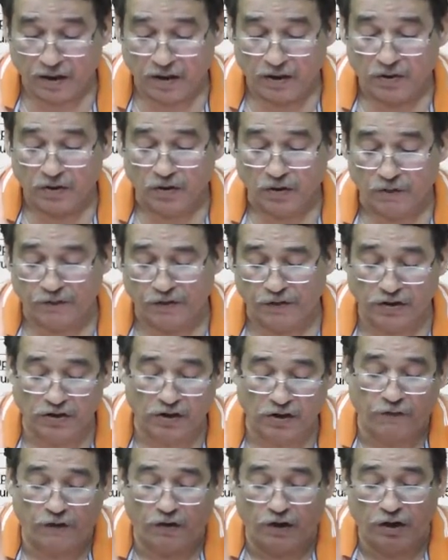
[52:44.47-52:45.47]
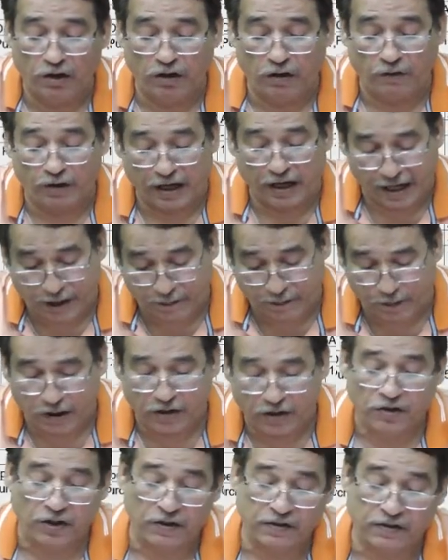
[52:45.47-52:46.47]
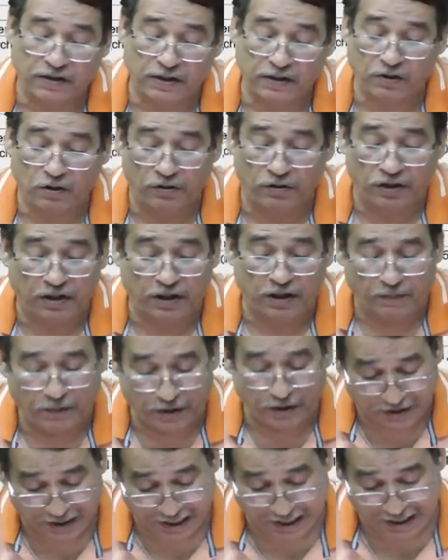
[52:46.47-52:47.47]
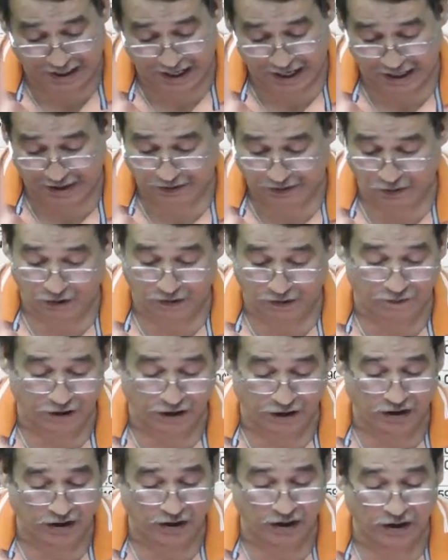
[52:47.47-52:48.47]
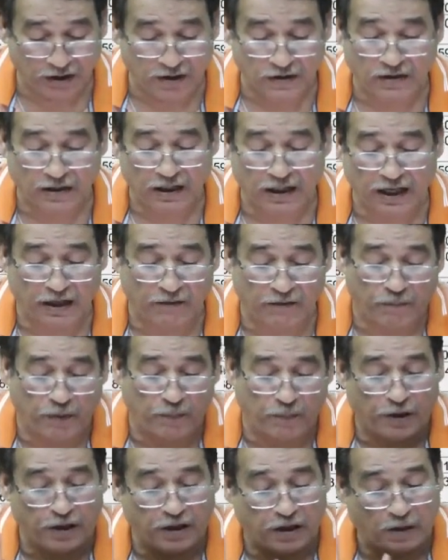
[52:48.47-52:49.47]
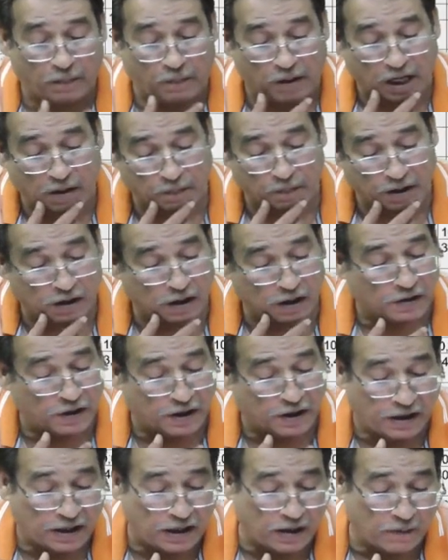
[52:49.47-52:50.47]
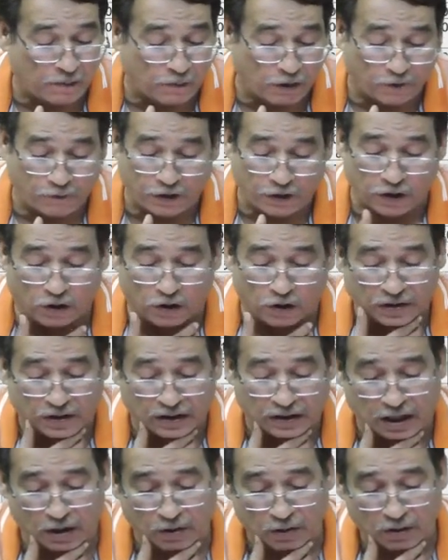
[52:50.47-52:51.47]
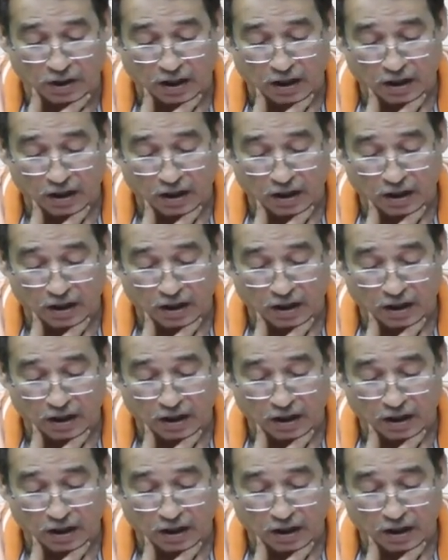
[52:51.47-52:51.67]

So first of all, you will write purchases on the debit side as you have written here. See, I have prepared departmental trading and profit or loss account.